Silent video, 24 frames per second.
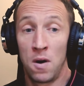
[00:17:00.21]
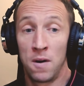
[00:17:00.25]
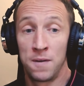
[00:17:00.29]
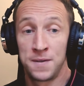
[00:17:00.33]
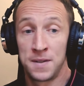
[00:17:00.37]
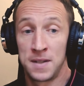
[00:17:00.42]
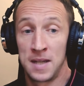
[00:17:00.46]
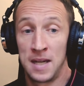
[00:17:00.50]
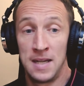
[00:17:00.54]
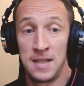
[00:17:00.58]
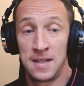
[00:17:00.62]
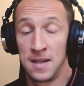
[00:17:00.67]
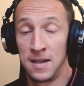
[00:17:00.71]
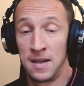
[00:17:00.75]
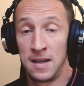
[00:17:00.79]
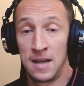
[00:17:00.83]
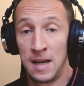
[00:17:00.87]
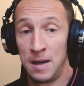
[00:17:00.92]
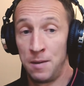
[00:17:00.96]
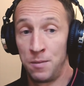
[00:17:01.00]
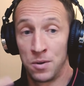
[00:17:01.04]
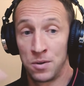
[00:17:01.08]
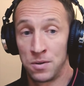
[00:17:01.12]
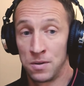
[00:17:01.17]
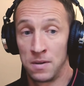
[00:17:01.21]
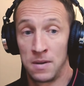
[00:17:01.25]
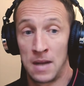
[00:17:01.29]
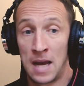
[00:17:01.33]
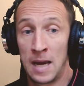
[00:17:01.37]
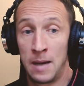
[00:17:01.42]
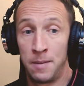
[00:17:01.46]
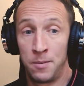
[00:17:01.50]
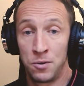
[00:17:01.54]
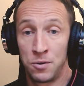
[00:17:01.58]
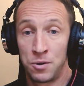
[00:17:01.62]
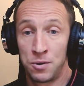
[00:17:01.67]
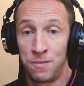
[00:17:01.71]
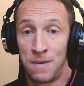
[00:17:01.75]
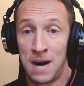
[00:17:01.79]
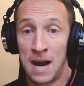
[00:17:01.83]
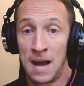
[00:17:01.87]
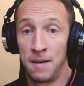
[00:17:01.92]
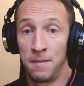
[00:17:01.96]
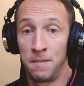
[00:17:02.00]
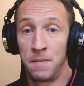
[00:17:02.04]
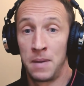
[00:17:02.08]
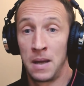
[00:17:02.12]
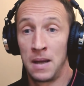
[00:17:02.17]
off season, he wasn't able to
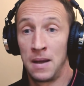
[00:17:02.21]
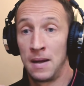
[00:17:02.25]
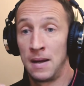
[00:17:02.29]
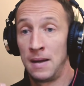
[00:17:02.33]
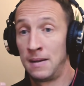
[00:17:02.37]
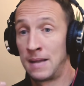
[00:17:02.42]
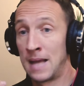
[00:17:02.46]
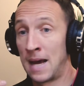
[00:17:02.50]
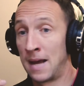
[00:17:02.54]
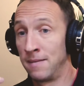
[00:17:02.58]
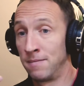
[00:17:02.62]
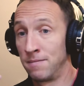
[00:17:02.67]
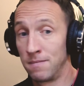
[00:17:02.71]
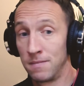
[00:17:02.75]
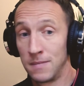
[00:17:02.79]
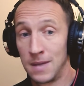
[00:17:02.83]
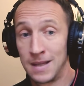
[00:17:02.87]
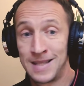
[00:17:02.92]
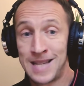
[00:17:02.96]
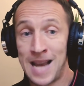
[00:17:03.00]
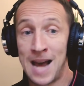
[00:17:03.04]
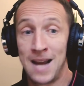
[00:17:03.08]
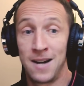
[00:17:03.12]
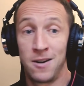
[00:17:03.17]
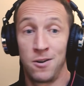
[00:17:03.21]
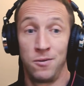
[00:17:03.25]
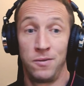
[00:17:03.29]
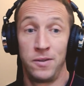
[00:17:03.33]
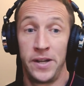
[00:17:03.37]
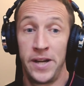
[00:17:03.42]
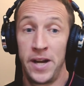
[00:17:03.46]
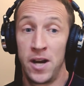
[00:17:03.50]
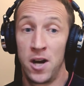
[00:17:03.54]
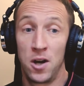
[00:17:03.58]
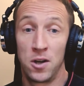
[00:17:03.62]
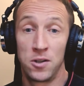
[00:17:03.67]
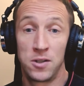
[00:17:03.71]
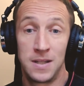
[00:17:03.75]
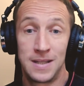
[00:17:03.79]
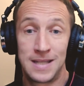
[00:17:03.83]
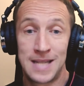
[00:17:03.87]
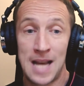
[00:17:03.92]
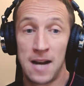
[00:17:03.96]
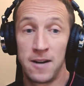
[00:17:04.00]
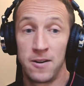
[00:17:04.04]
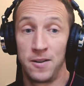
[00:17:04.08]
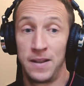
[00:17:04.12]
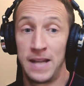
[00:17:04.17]
run, but he'd done a ton on the ergs, a
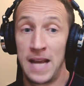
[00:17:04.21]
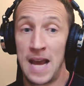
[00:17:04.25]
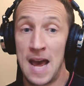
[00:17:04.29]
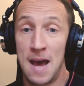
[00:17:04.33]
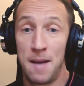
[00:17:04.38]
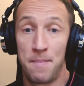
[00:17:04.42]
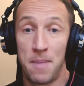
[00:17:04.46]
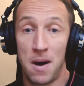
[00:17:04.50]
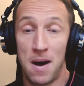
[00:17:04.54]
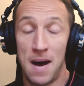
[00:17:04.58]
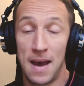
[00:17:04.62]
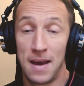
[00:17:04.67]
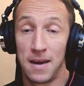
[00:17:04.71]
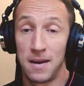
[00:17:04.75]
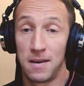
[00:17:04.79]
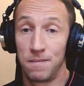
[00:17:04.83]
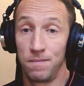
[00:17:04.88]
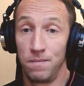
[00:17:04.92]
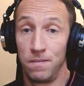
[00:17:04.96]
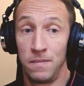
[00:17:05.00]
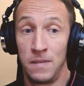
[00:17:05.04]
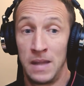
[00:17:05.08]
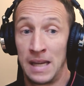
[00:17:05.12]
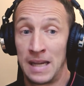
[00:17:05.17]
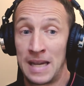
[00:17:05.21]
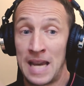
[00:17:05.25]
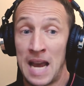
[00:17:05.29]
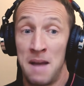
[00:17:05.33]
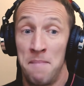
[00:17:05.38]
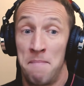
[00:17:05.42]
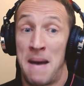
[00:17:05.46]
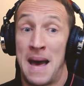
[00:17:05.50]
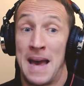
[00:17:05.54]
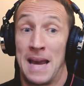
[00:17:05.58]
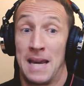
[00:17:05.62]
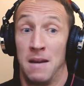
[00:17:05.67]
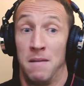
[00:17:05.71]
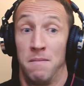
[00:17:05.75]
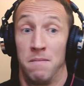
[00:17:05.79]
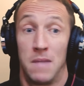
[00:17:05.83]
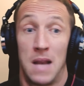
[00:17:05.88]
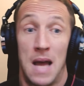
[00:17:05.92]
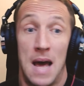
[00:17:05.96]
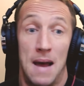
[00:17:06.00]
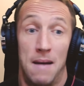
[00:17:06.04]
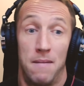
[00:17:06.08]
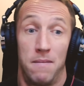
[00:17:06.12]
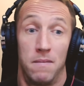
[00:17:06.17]
ton on the air bike, and then came back and
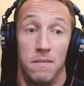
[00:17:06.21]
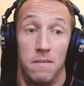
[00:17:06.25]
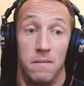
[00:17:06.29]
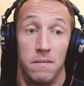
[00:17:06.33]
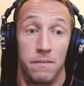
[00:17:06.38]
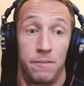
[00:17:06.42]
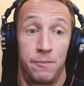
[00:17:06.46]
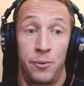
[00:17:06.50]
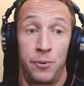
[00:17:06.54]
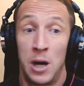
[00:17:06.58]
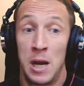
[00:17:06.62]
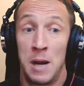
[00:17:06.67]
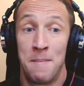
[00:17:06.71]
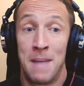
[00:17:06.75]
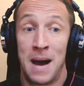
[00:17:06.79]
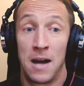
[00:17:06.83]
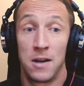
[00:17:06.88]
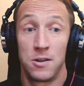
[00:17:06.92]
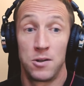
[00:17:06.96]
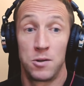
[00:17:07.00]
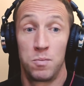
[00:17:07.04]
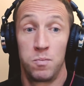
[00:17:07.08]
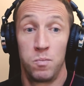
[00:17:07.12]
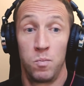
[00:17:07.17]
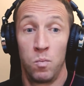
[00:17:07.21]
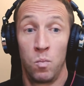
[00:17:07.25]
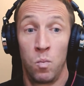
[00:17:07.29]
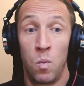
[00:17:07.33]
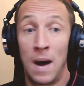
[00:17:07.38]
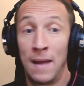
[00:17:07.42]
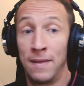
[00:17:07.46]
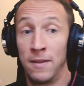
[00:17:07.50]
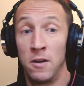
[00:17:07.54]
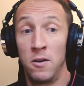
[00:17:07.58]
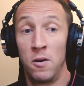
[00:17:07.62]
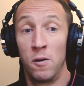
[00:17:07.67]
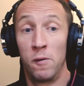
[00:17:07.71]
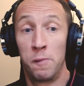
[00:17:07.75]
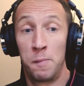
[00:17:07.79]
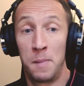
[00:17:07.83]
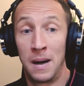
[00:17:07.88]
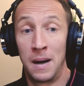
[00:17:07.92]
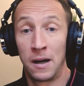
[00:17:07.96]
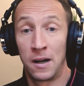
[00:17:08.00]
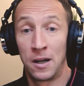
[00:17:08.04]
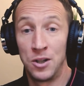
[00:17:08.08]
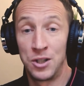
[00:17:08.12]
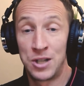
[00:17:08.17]
like pretty much won the North
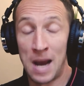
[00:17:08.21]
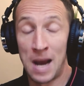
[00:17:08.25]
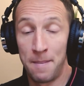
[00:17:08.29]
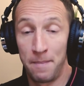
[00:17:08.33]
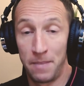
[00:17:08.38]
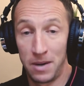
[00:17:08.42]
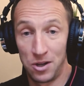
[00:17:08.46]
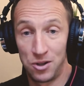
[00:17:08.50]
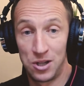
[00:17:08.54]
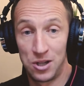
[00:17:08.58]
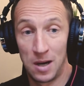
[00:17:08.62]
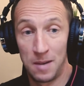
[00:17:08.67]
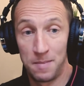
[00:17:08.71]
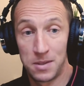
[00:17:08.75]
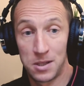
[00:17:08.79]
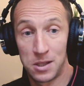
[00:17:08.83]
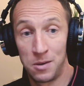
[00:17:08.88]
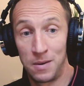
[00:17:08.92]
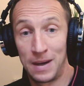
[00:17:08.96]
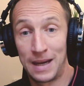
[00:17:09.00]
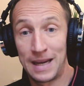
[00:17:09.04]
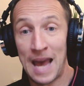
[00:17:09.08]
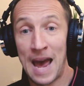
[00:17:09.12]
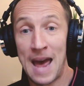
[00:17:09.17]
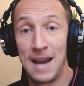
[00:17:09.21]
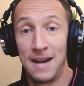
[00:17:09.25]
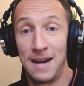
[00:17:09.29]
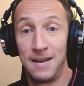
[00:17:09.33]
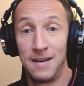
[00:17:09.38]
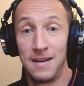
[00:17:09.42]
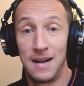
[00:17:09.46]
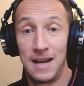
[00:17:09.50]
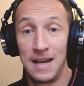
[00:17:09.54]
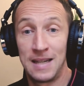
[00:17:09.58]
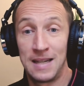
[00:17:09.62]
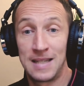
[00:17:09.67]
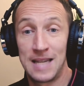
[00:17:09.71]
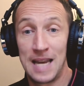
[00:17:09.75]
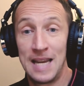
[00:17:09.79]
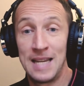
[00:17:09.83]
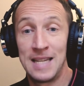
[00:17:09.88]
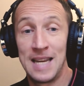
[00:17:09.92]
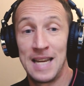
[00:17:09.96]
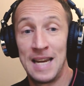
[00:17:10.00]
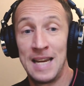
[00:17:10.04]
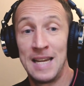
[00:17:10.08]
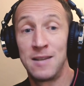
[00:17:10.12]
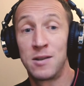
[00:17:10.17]
American Championship. So it
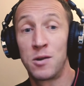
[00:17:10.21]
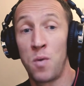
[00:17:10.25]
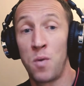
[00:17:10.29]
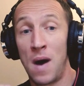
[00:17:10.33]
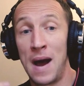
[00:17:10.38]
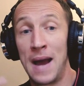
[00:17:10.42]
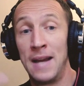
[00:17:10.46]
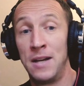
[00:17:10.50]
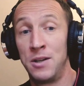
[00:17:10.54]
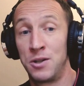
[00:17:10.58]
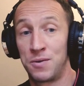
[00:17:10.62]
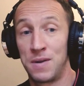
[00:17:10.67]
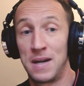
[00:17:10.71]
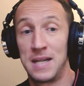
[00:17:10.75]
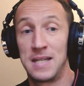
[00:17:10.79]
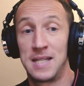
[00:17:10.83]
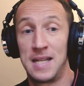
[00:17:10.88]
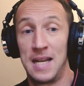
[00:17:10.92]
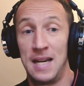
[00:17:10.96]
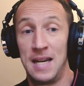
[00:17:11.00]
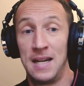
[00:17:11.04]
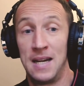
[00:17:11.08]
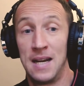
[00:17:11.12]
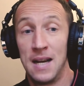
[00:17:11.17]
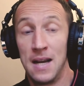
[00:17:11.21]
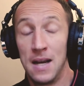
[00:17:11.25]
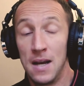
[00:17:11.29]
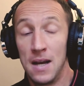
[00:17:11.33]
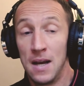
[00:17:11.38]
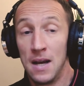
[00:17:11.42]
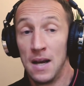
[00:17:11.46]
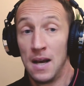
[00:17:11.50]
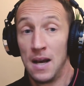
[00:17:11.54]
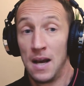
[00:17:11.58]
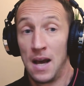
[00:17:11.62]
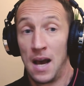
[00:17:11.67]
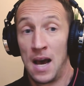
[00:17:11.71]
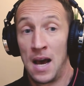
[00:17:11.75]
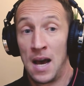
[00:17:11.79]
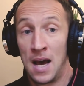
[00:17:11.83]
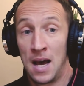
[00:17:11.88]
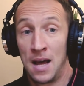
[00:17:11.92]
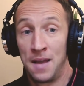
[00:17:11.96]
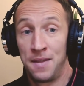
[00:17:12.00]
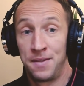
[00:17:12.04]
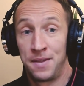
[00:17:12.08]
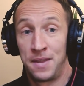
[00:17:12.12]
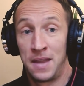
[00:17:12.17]
is quite interesting
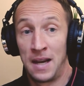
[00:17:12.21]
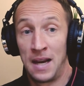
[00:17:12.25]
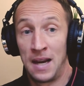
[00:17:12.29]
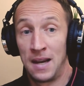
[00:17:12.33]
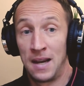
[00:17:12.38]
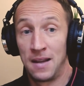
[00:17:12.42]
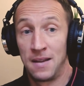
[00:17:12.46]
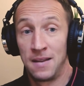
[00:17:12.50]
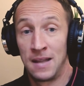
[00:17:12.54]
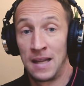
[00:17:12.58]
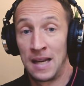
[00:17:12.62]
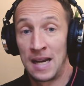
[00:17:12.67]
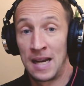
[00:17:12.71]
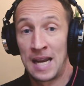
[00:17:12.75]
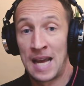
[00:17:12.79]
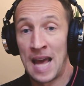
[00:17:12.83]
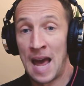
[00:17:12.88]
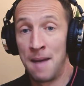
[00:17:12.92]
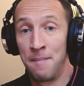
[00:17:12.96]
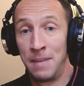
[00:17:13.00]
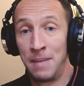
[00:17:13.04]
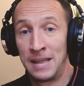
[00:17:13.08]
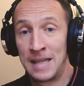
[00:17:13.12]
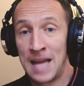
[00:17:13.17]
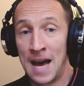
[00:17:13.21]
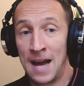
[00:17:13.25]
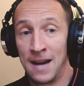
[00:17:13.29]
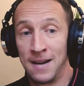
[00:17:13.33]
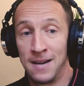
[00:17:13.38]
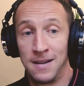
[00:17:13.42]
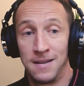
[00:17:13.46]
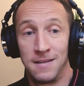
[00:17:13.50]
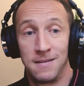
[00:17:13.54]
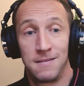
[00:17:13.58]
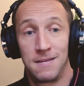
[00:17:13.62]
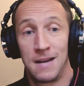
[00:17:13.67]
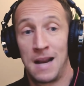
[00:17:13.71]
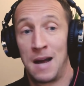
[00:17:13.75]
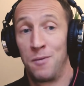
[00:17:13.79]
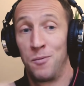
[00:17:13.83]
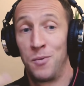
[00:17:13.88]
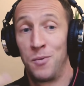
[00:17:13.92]
that it can be done. And like